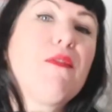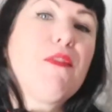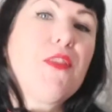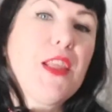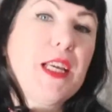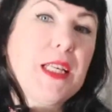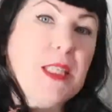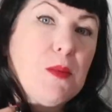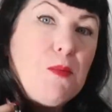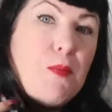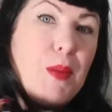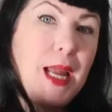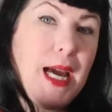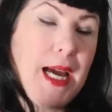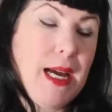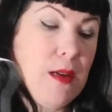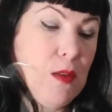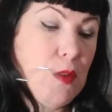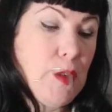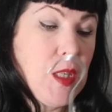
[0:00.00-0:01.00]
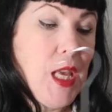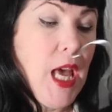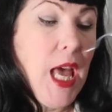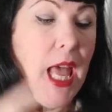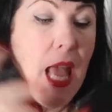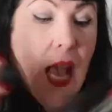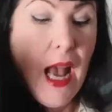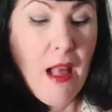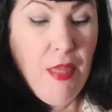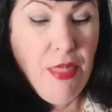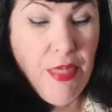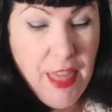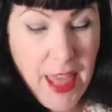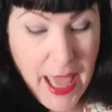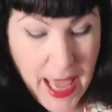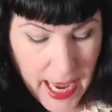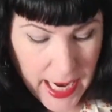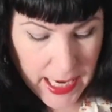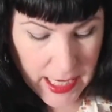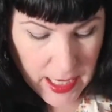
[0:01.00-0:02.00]
this blouse. And
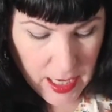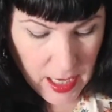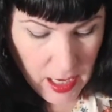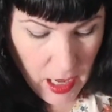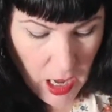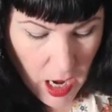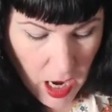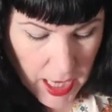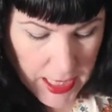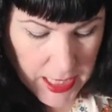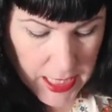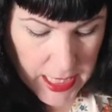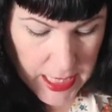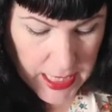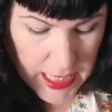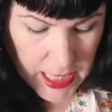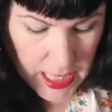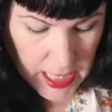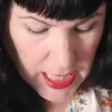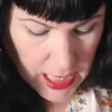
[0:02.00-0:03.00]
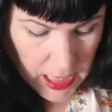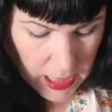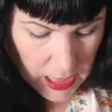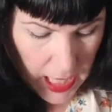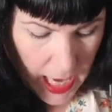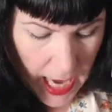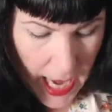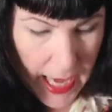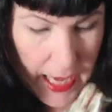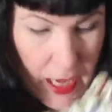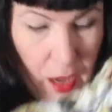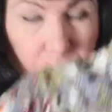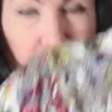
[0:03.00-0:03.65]
then I did a little hack